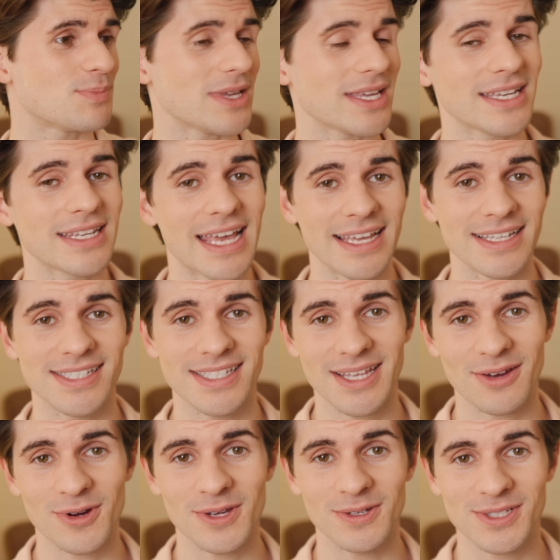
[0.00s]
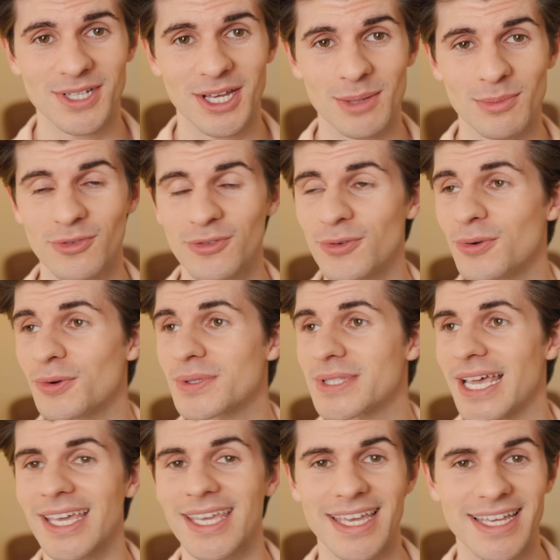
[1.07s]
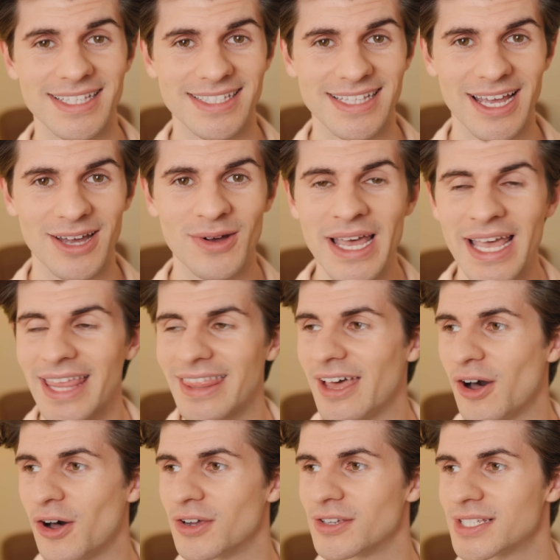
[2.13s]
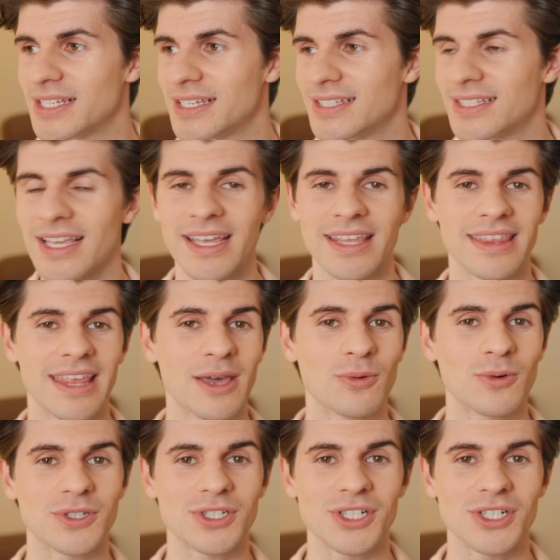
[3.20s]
been a stereotype for decades now that Aussies, they will